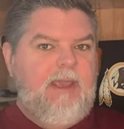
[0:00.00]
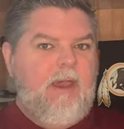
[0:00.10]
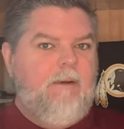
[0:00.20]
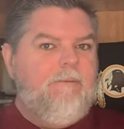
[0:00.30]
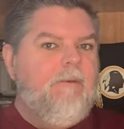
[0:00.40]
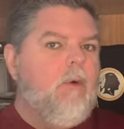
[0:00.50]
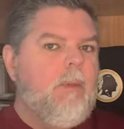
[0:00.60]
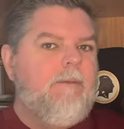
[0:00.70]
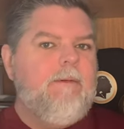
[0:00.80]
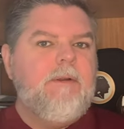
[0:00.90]
a
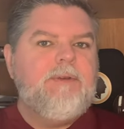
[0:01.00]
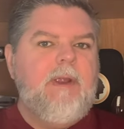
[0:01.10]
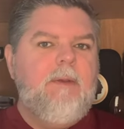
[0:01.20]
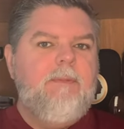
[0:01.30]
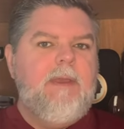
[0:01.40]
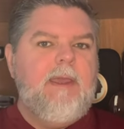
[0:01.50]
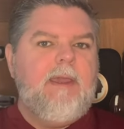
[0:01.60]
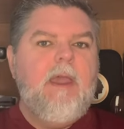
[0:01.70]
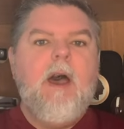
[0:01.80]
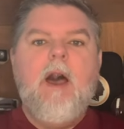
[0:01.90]
former first-round
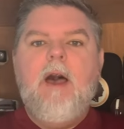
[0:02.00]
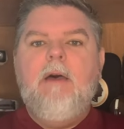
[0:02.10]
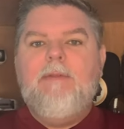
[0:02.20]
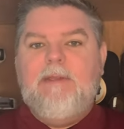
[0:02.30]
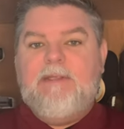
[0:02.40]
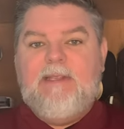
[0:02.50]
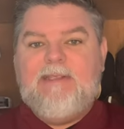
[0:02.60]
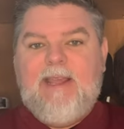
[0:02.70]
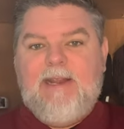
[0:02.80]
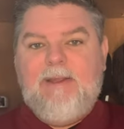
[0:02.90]
pick of the
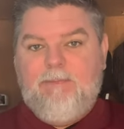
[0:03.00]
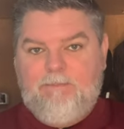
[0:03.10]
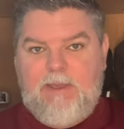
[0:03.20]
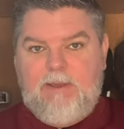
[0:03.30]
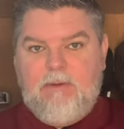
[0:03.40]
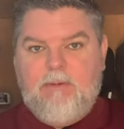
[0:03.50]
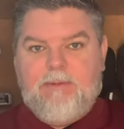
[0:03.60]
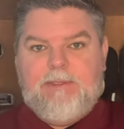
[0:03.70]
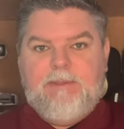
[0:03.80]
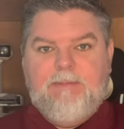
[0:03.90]
Cincinnati
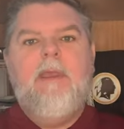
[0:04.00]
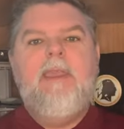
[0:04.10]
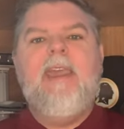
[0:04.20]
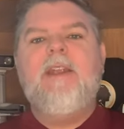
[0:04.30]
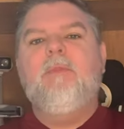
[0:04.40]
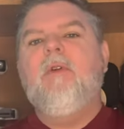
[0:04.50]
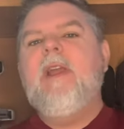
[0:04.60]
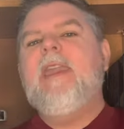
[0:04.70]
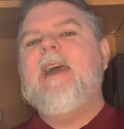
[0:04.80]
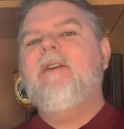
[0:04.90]
Bengals. He had a
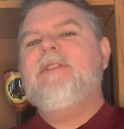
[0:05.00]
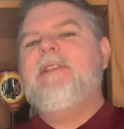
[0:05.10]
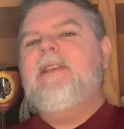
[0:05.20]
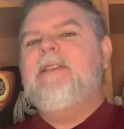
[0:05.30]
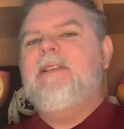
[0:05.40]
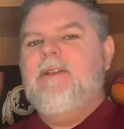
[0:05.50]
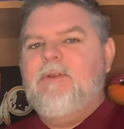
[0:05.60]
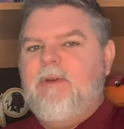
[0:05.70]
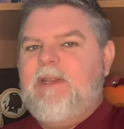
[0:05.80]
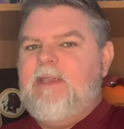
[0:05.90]
breakout season in
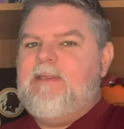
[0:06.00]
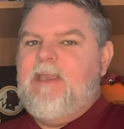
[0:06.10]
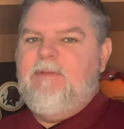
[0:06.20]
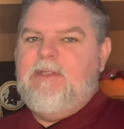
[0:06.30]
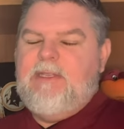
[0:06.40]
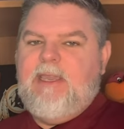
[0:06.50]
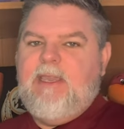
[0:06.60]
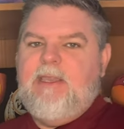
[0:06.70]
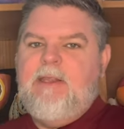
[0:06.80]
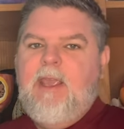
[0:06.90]

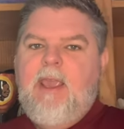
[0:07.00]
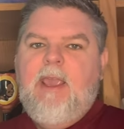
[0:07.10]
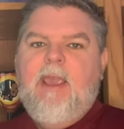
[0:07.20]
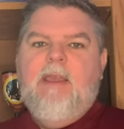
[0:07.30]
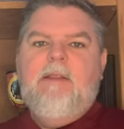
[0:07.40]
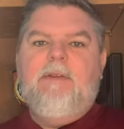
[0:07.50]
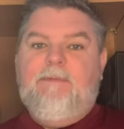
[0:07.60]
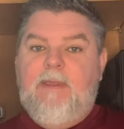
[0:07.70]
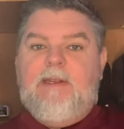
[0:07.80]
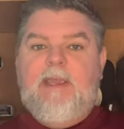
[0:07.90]
2017,
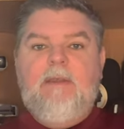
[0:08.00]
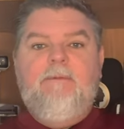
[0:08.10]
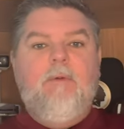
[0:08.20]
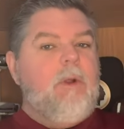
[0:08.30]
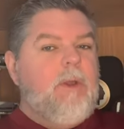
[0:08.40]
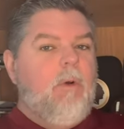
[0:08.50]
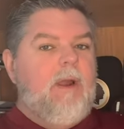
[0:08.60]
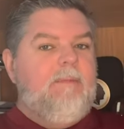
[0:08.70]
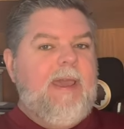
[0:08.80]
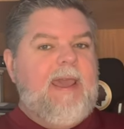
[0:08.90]
defending
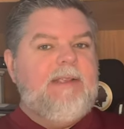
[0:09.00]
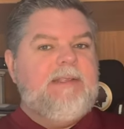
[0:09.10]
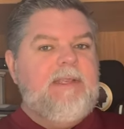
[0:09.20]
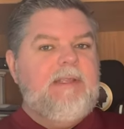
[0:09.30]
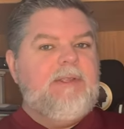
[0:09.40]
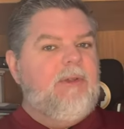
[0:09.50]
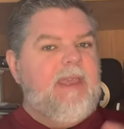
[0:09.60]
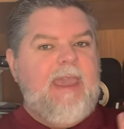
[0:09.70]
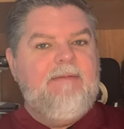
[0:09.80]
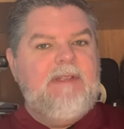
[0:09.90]
41 passes,
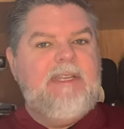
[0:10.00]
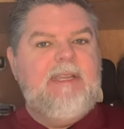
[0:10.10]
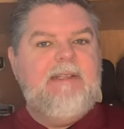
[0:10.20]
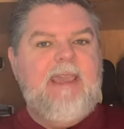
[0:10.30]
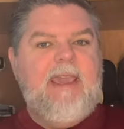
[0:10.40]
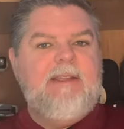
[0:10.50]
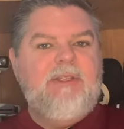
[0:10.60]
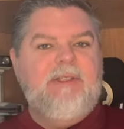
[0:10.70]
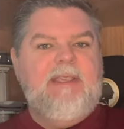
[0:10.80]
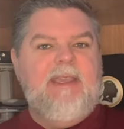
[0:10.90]
only having 10
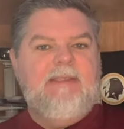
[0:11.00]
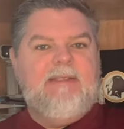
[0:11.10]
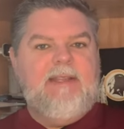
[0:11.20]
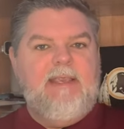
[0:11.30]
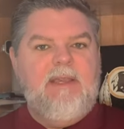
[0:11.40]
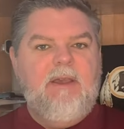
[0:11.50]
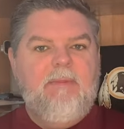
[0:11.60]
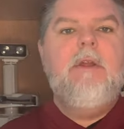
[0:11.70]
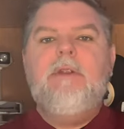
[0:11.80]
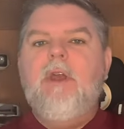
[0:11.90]
catches against
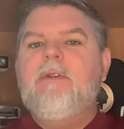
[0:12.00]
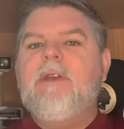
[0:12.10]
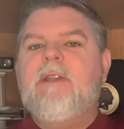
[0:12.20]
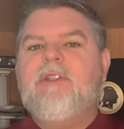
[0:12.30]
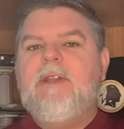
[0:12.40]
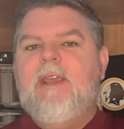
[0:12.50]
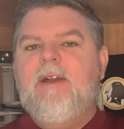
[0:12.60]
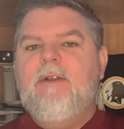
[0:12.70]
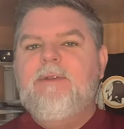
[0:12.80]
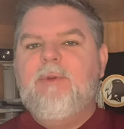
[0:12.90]
him, no
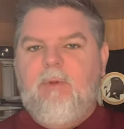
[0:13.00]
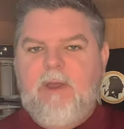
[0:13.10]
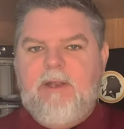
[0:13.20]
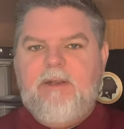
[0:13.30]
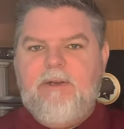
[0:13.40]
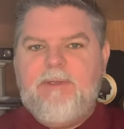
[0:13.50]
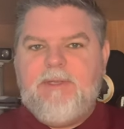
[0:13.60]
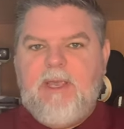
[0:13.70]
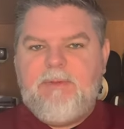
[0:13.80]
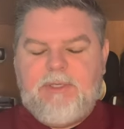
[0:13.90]
touchdowns, one
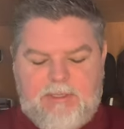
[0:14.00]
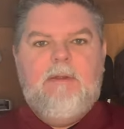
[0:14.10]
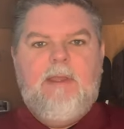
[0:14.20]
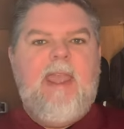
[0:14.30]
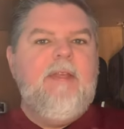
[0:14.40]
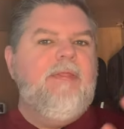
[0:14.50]
interception, and